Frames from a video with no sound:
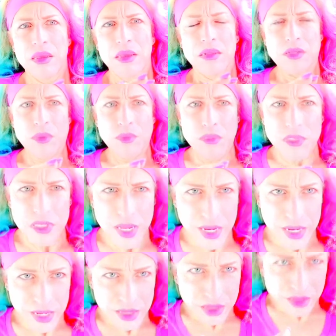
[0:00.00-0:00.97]
It's almost
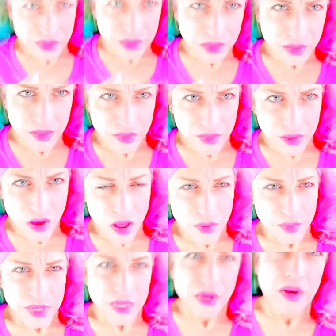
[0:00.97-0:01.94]
like they
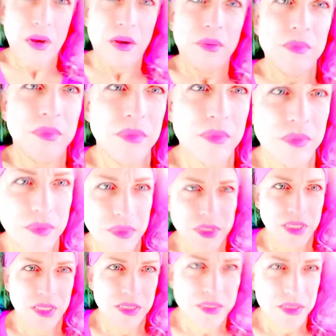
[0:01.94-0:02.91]
all become
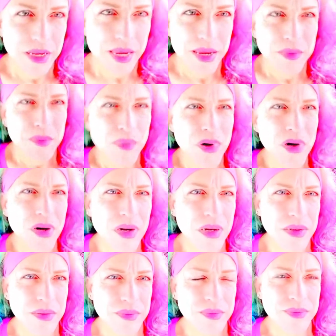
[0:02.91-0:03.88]
the same book.